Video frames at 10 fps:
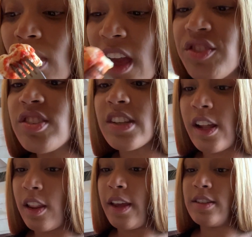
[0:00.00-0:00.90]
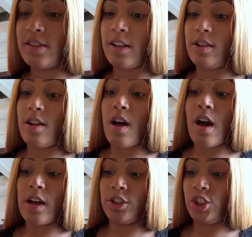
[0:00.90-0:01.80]
It's just, a, it's a
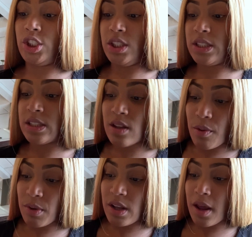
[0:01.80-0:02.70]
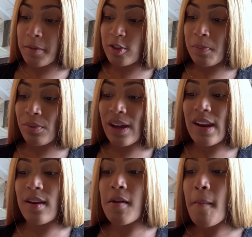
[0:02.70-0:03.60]
lot of cheese. It's not really that much
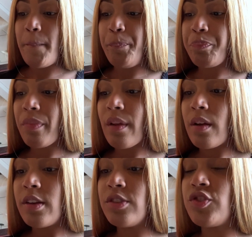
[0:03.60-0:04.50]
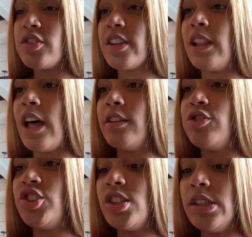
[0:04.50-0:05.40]
bread. It's just a lot of
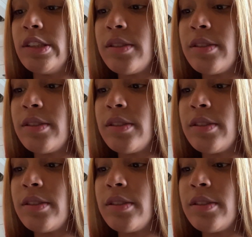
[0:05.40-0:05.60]
cheese.